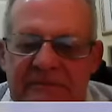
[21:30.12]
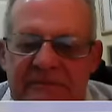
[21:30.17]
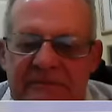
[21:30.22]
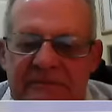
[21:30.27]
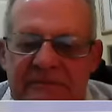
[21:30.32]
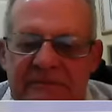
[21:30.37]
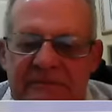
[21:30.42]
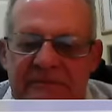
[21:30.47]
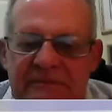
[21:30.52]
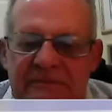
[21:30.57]

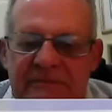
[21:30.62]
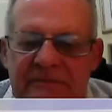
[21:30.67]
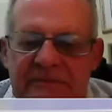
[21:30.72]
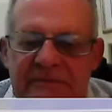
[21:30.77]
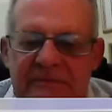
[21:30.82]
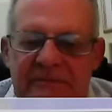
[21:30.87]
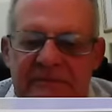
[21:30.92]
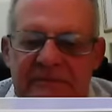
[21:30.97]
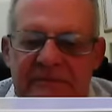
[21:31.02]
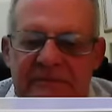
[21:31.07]

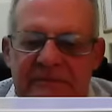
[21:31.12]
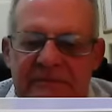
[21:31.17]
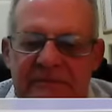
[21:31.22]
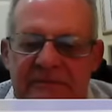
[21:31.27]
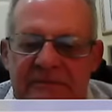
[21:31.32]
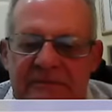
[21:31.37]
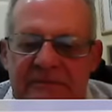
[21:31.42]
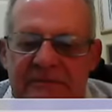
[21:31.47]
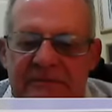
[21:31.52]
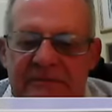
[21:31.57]

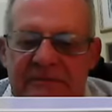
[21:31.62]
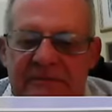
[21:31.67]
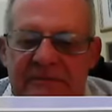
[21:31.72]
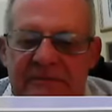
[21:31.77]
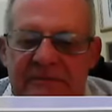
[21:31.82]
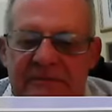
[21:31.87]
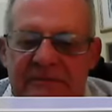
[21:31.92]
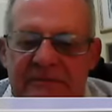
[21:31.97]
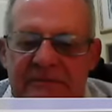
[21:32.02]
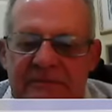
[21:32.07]

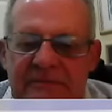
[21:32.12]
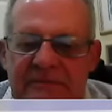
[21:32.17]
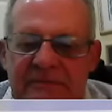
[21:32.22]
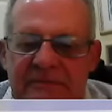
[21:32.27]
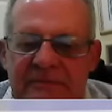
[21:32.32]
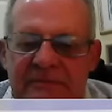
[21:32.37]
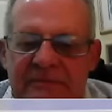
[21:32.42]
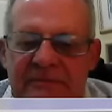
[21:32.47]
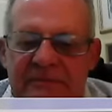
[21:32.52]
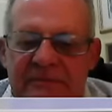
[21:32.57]

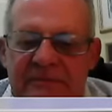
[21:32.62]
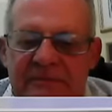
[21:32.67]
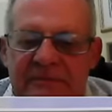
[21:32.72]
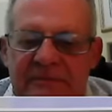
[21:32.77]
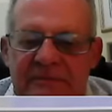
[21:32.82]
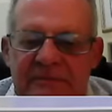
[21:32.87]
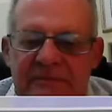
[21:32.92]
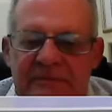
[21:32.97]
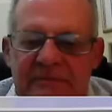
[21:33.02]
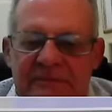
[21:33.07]

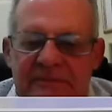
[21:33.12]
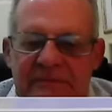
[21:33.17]
(not speaking)